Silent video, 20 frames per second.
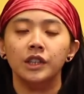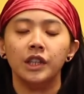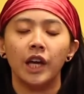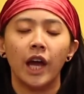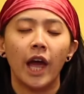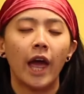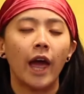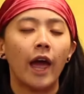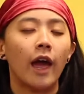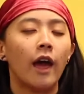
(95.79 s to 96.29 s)

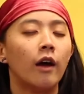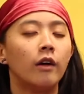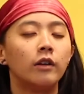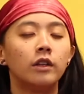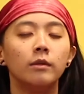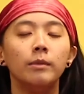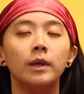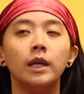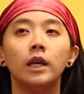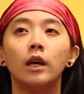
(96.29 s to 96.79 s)
She
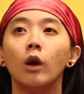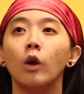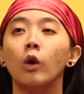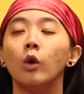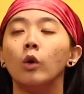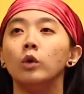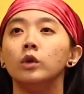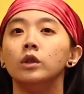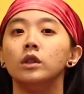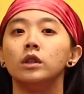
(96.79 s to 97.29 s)
held me
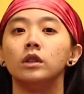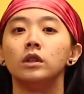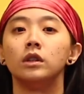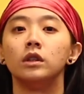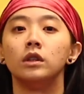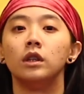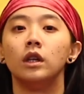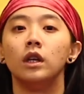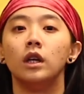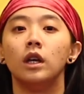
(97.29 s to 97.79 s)

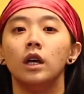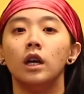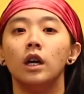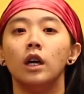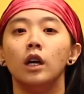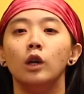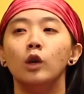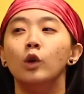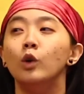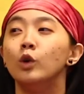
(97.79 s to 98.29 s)
close,
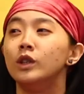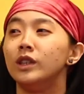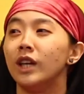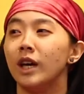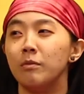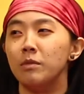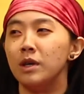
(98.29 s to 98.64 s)
looked